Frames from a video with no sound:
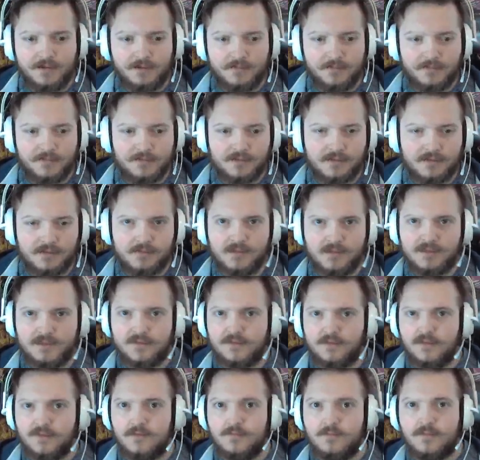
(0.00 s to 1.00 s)
It's not going to be
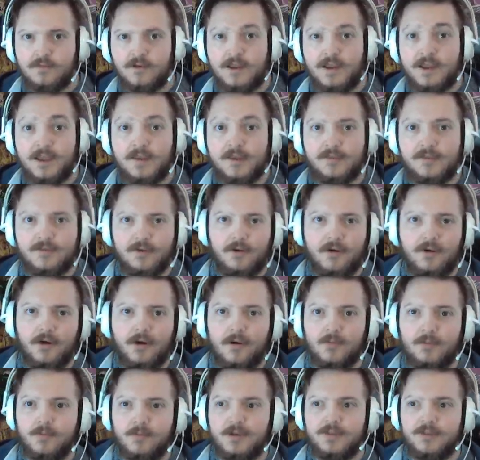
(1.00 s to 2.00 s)
super
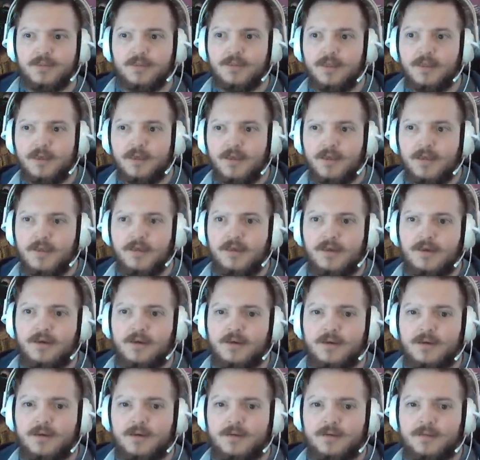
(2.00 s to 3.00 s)
hands-on with,
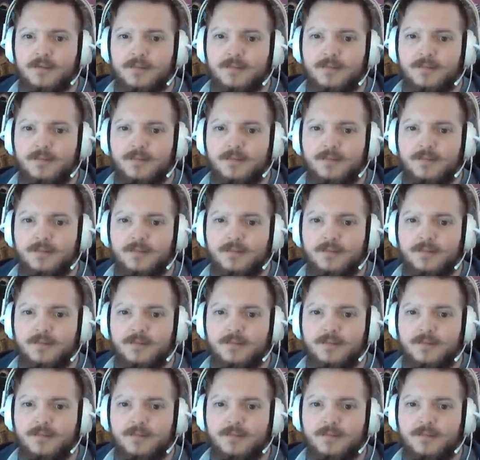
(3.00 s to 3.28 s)
how